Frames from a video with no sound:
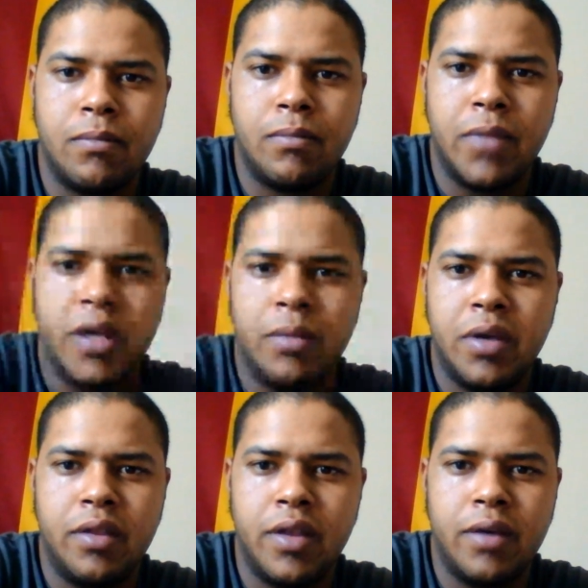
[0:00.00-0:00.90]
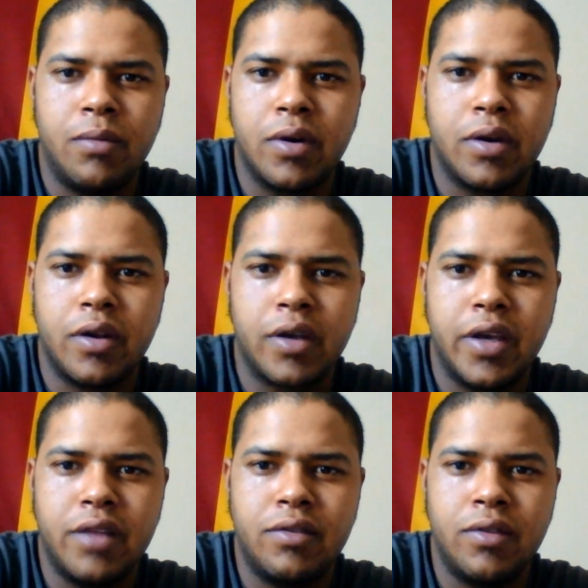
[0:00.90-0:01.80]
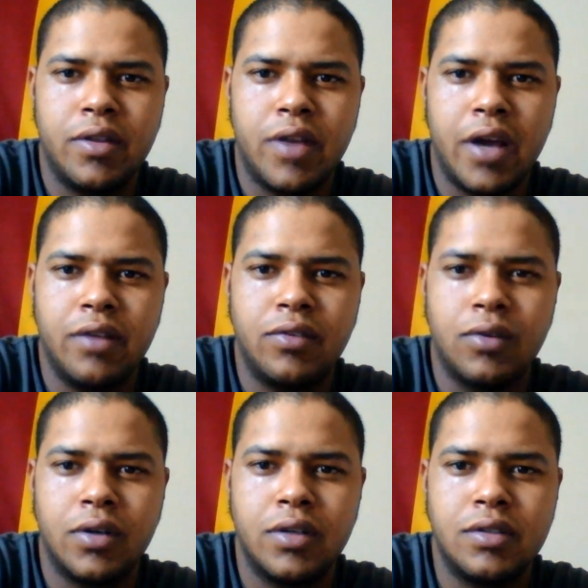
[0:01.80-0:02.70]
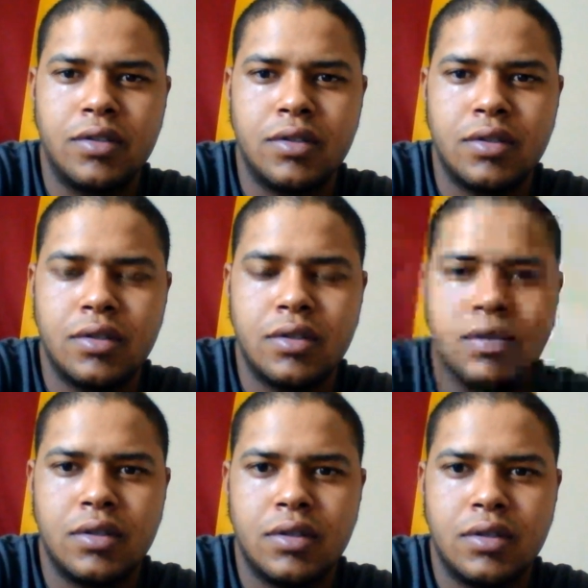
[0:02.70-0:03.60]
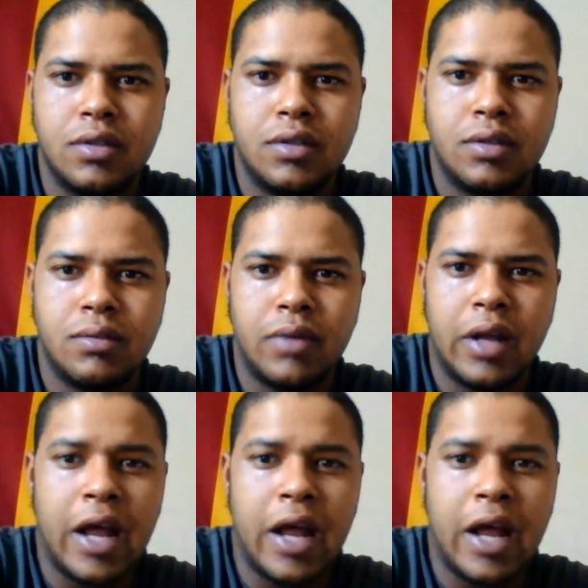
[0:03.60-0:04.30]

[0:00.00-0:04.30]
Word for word: maybe they were going to get to the dinosaurs. And